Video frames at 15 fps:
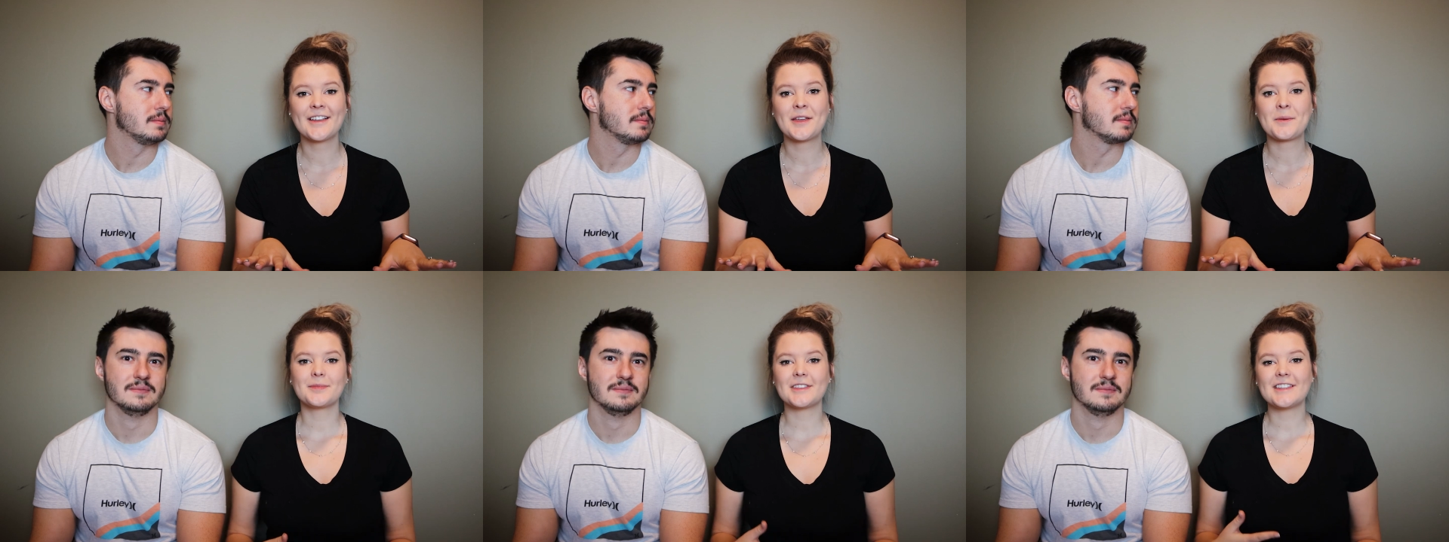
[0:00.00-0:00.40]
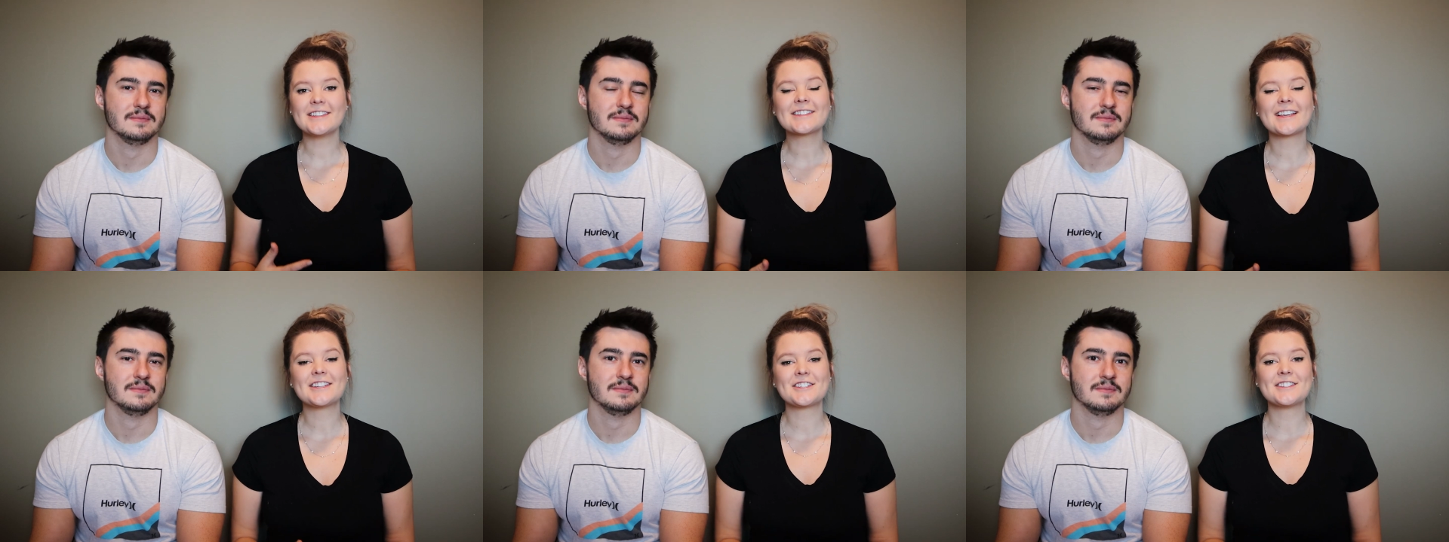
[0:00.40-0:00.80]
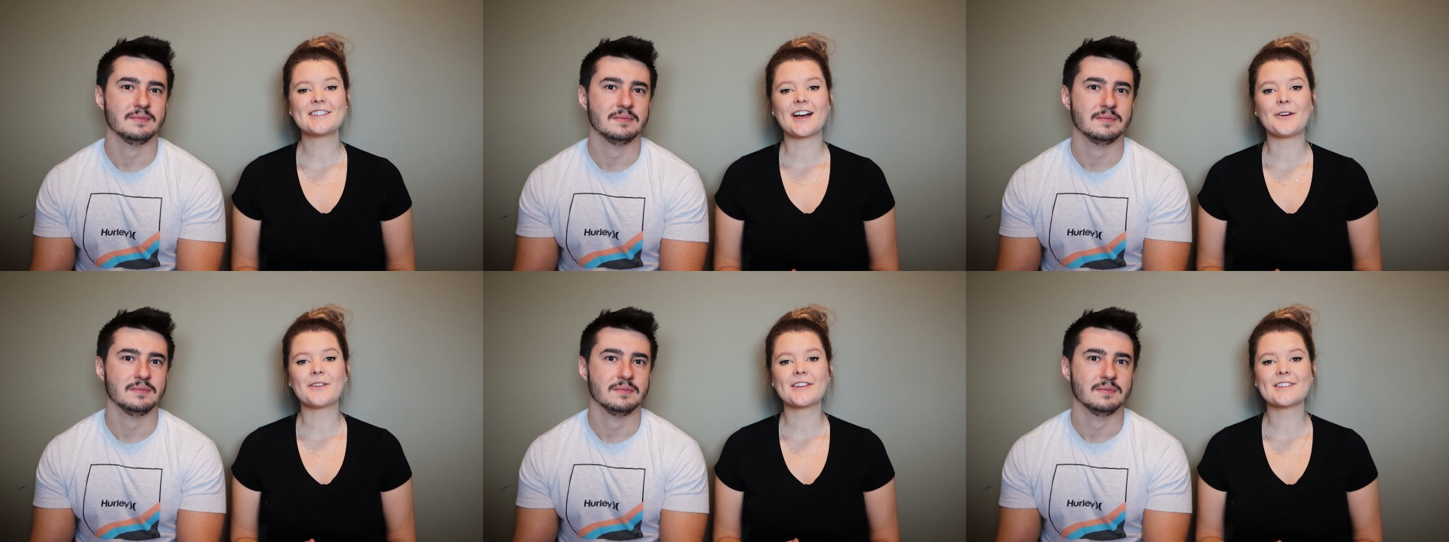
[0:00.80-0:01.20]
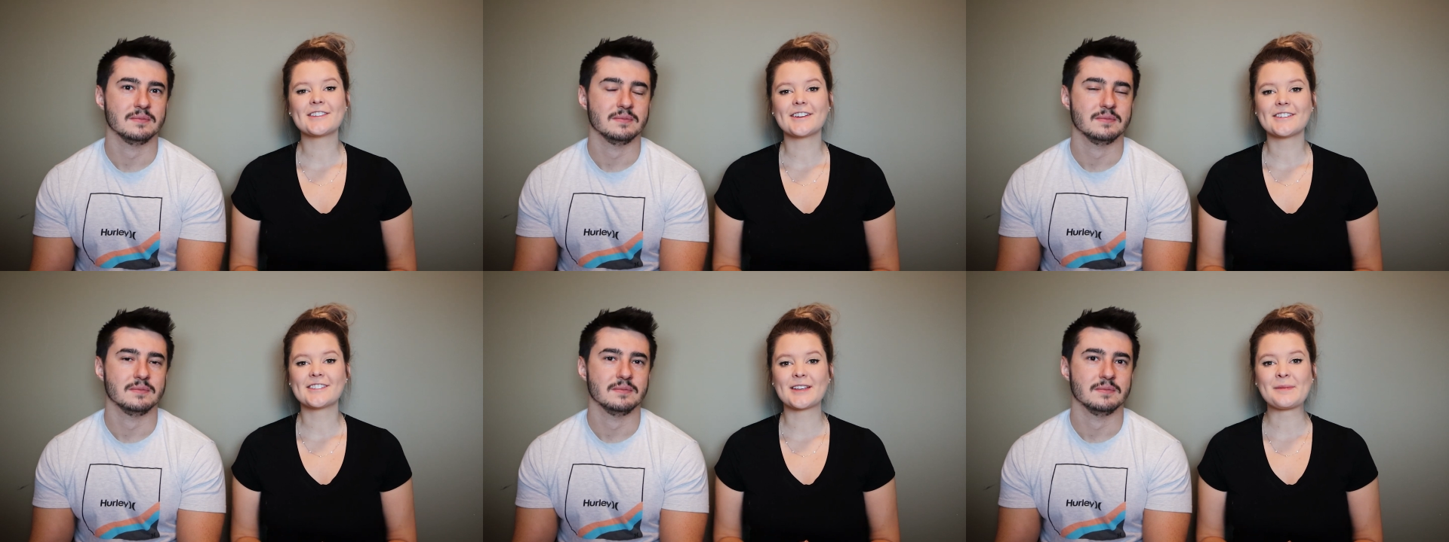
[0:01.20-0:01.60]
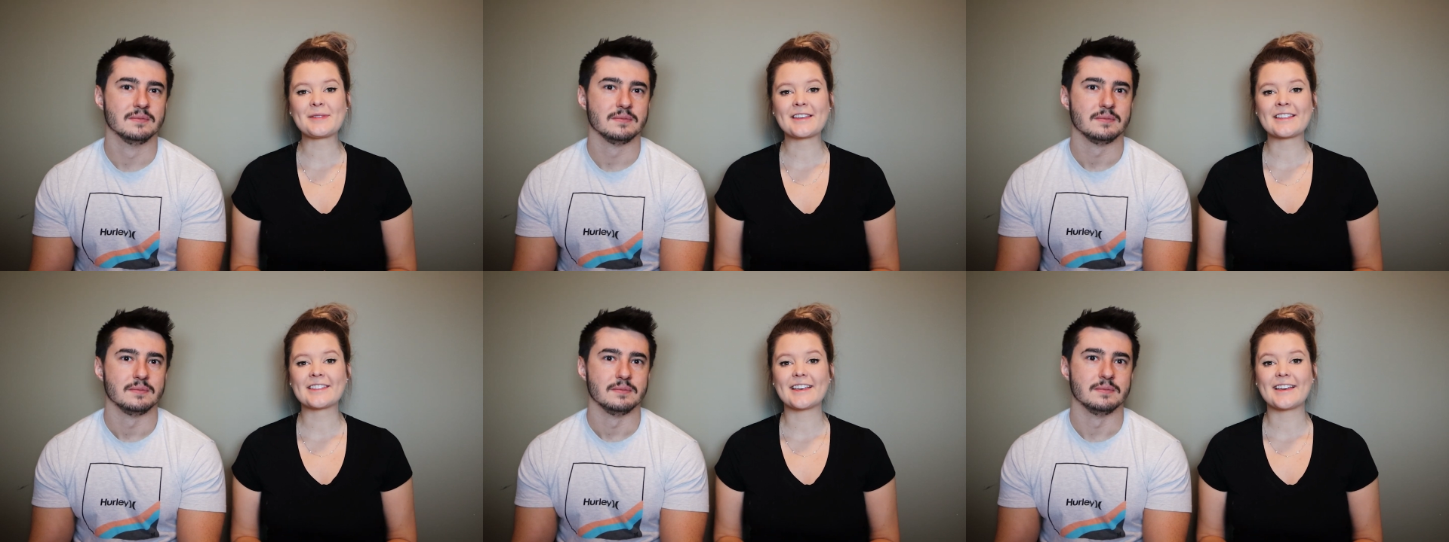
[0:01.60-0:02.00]
Speaker 1: but these kitchen towels are
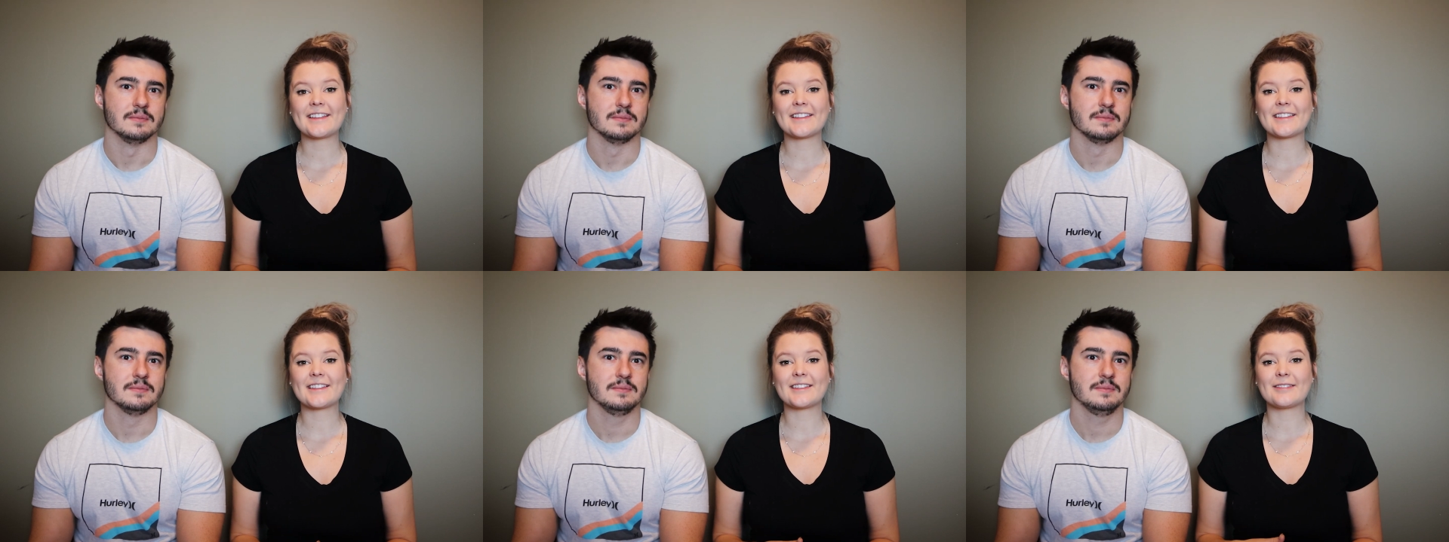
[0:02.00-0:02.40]
something that